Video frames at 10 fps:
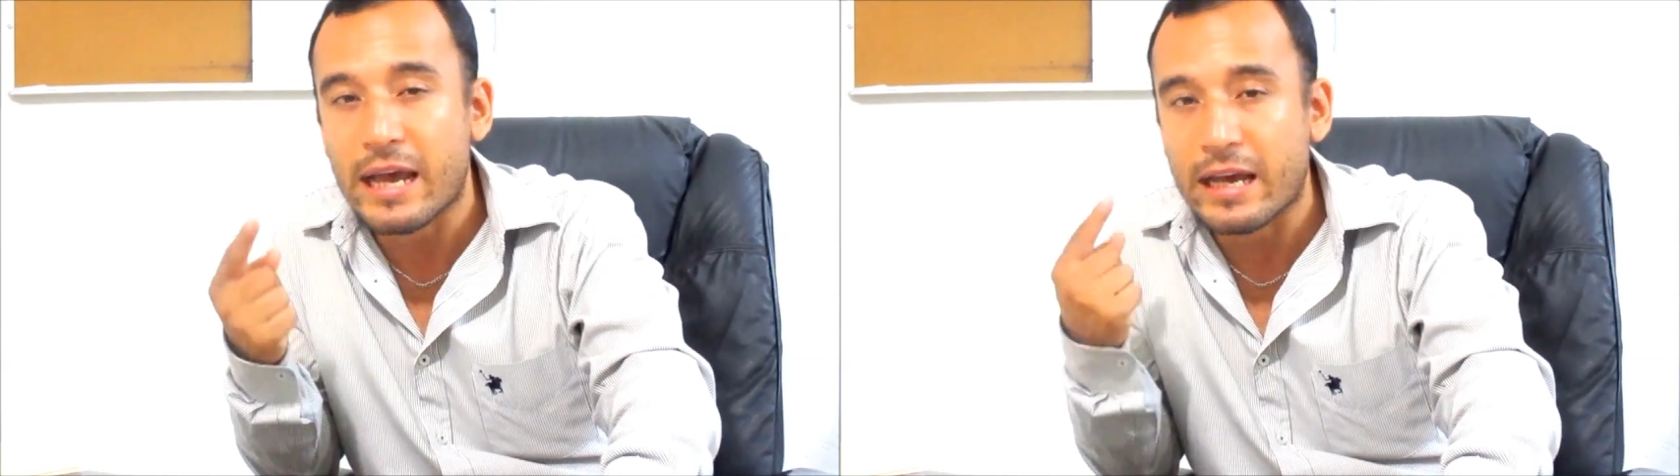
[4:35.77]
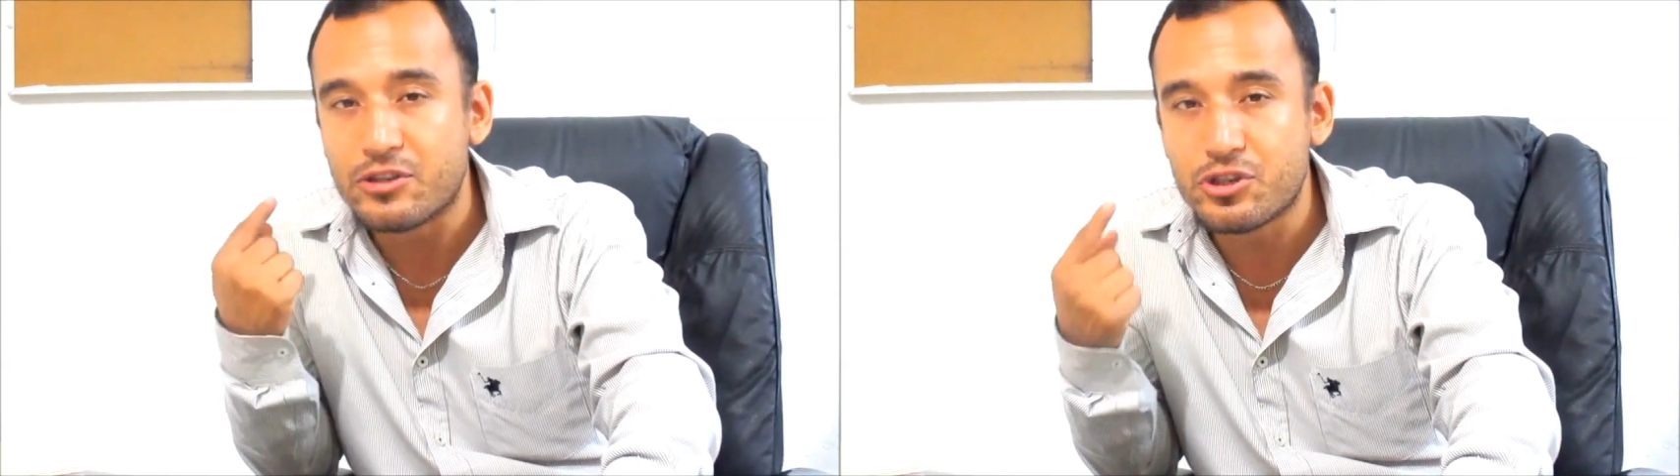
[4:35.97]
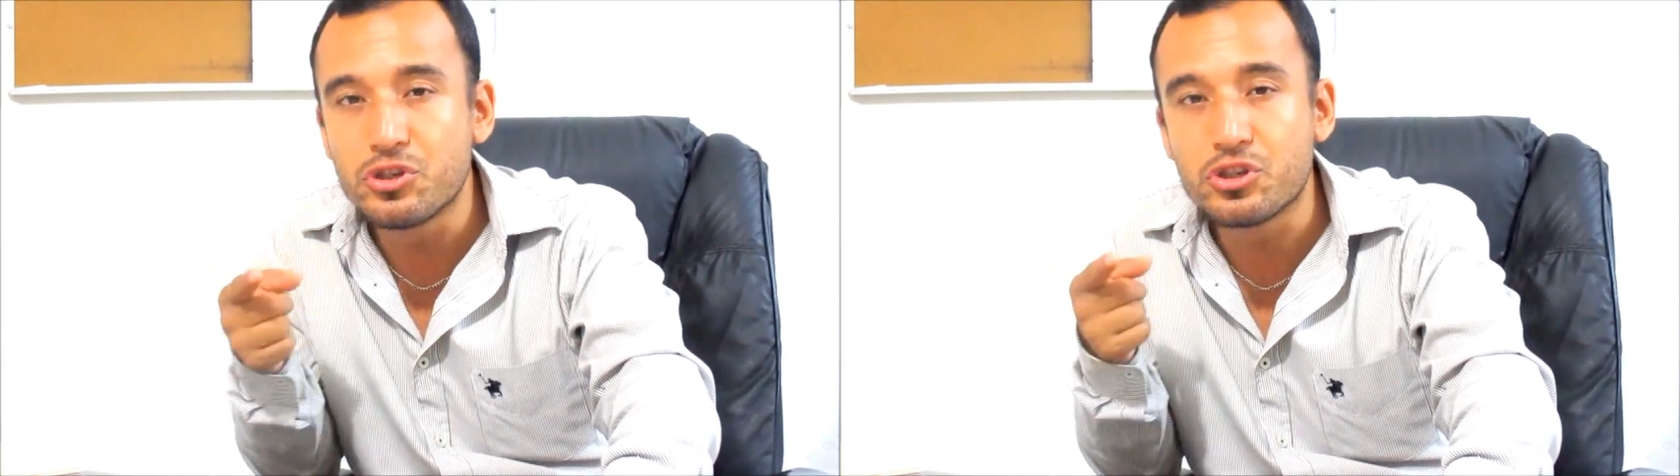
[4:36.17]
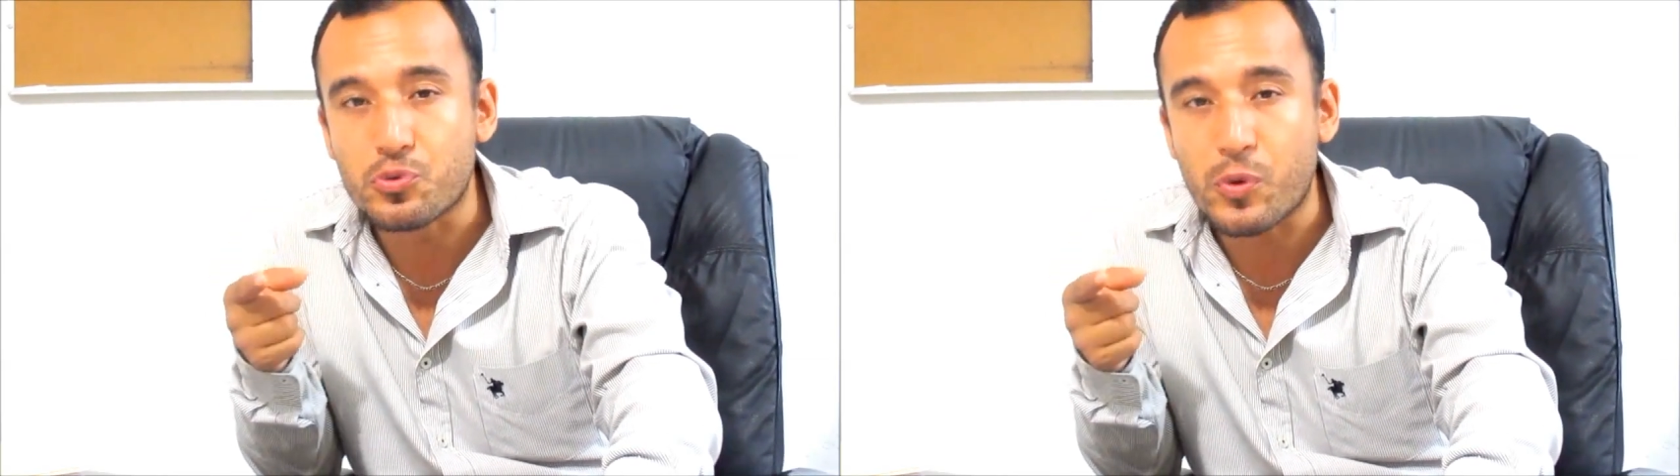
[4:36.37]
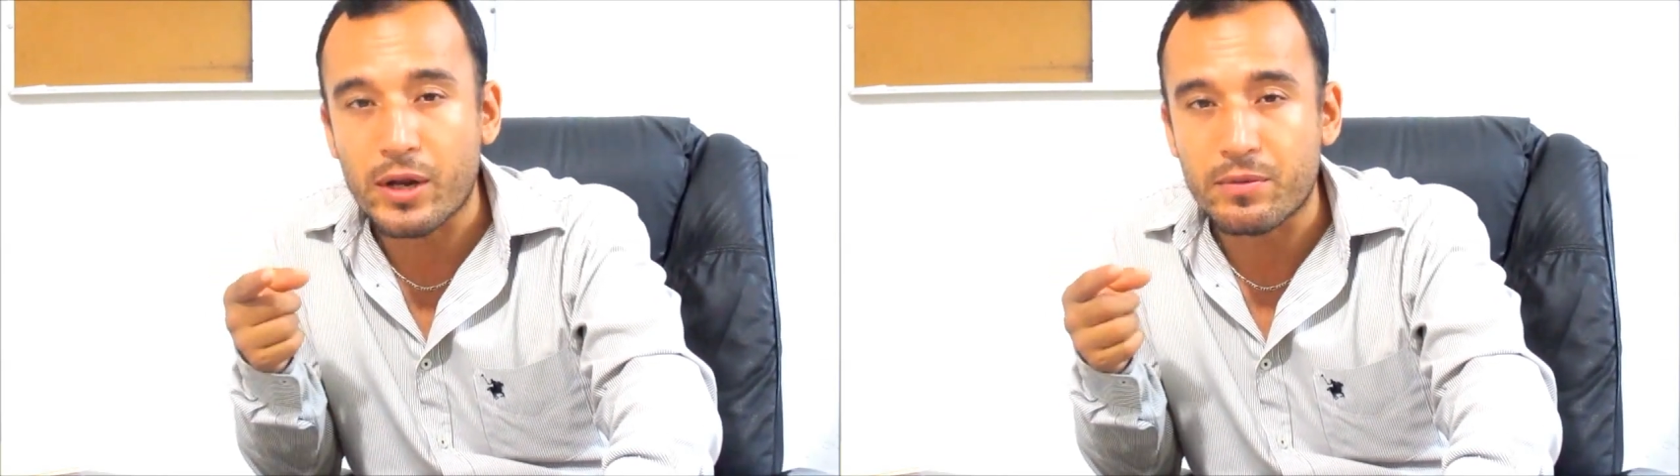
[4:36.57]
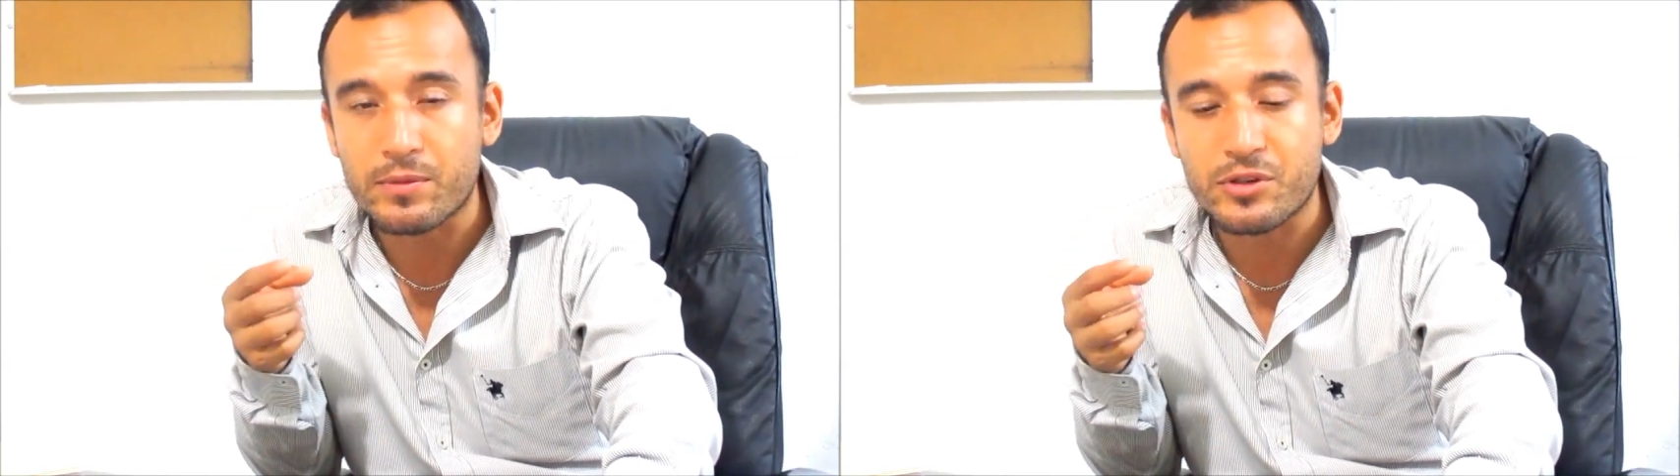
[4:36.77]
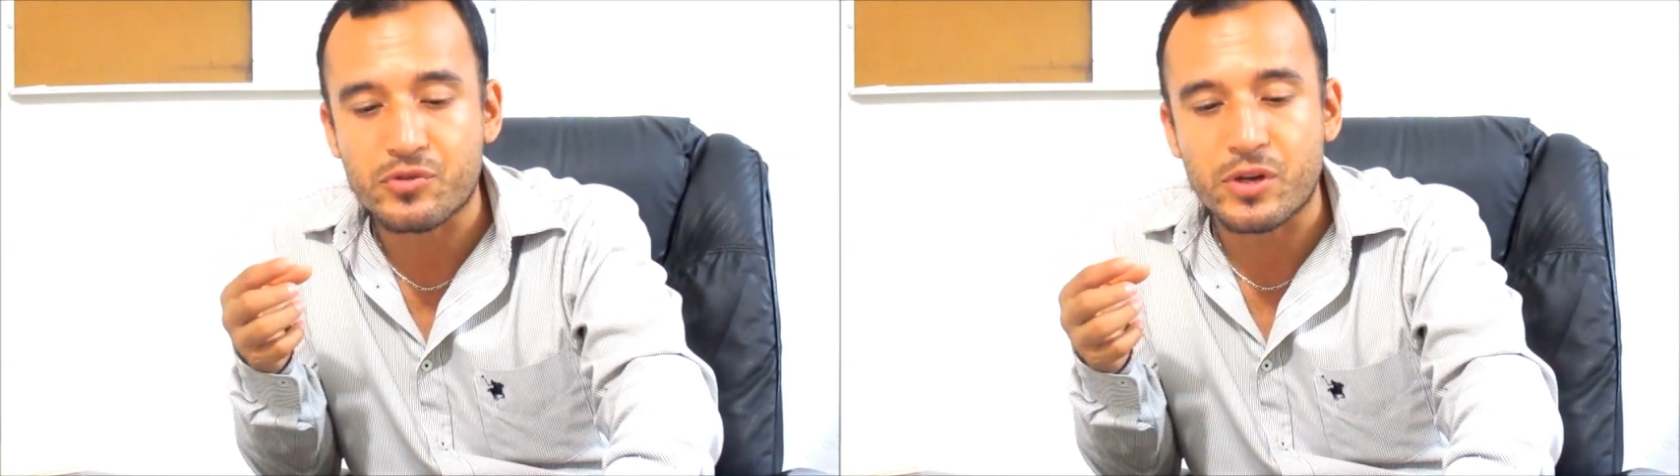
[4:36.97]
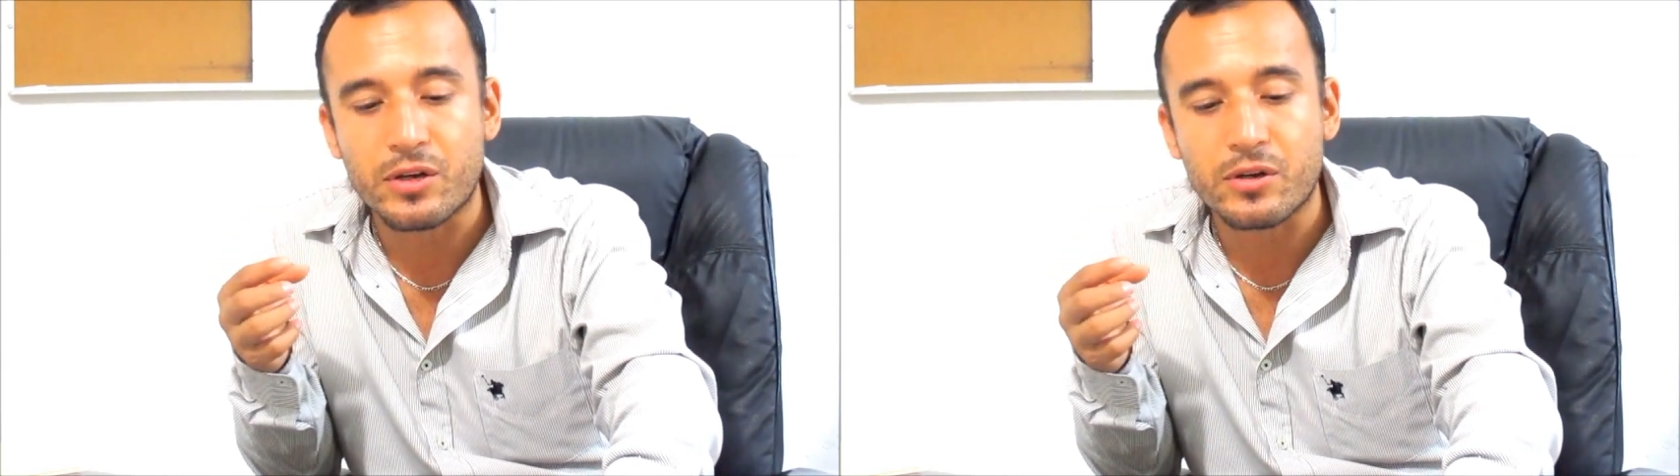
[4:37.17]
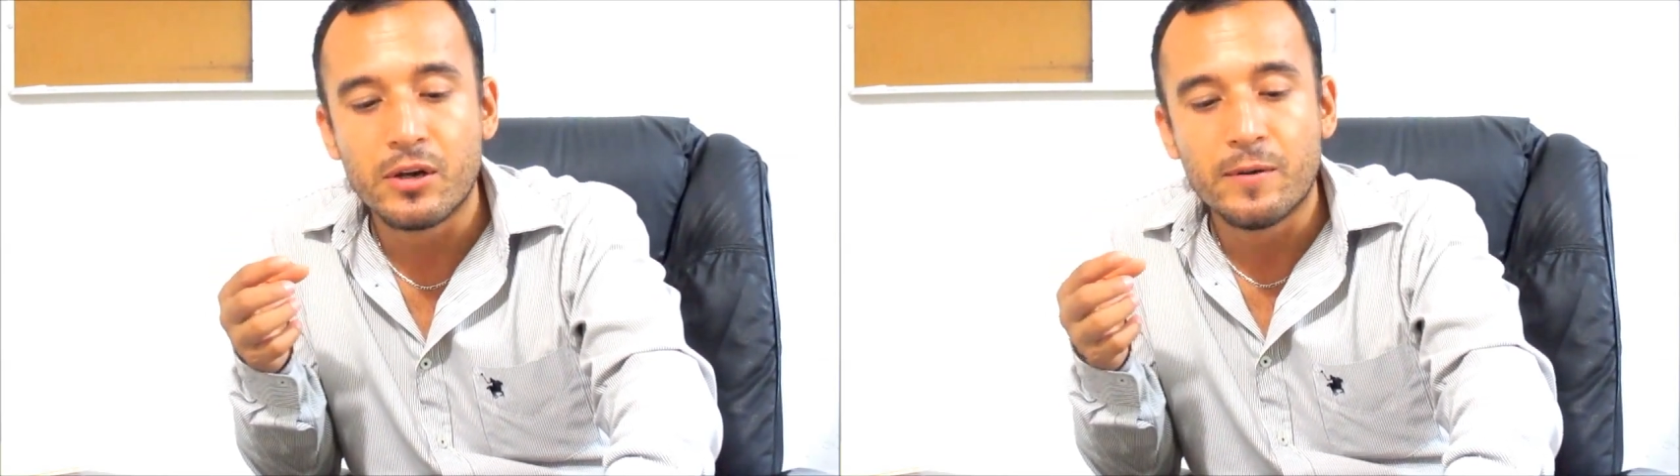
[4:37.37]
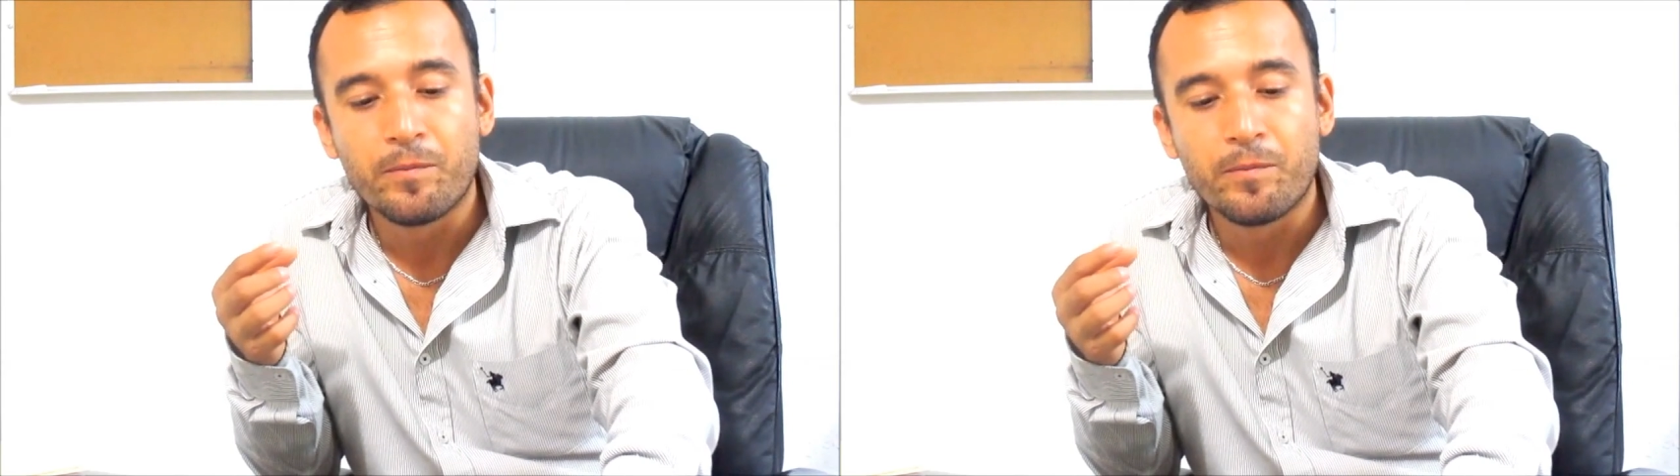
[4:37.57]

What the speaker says: and choose the right administrator.